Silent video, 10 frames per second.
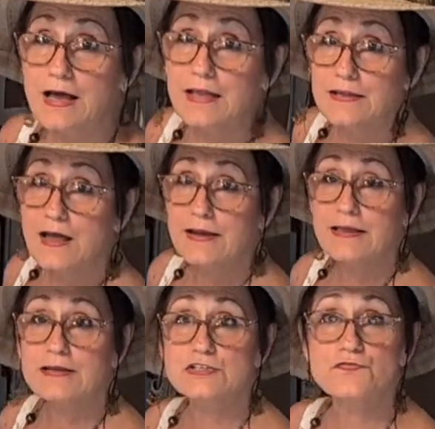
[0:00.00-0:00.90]
I like
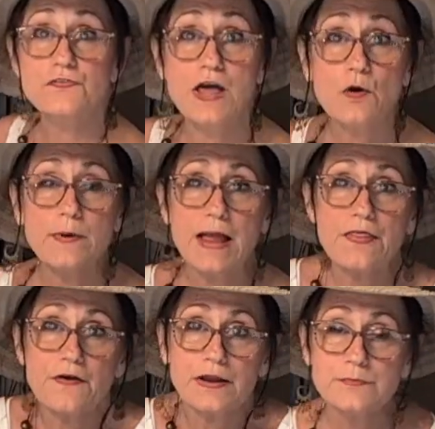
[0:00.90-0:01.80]
it. It's flowy. I
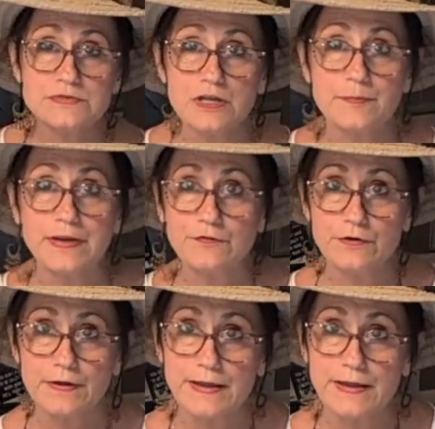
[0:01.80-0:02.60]
thought it was going to be real